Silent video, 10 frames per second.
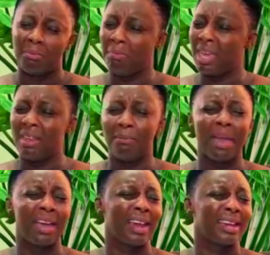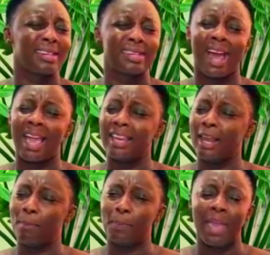Many men are
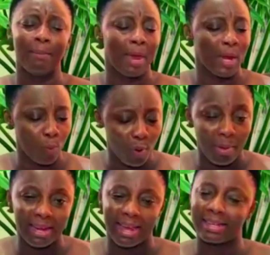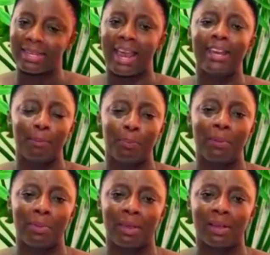dying in pain. Many women are dying in
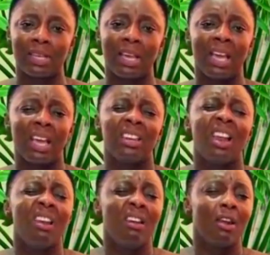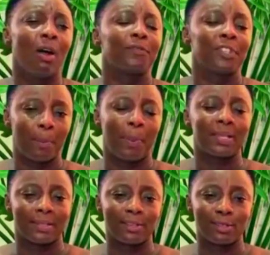pain because they love their
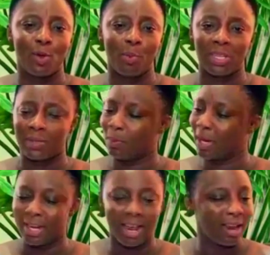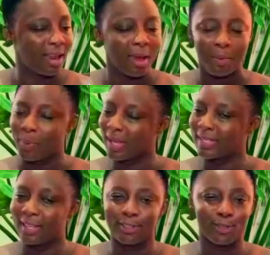partners so much, but their
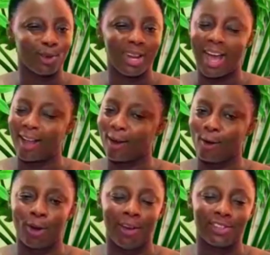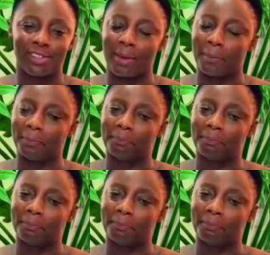partners don't acknowledge them.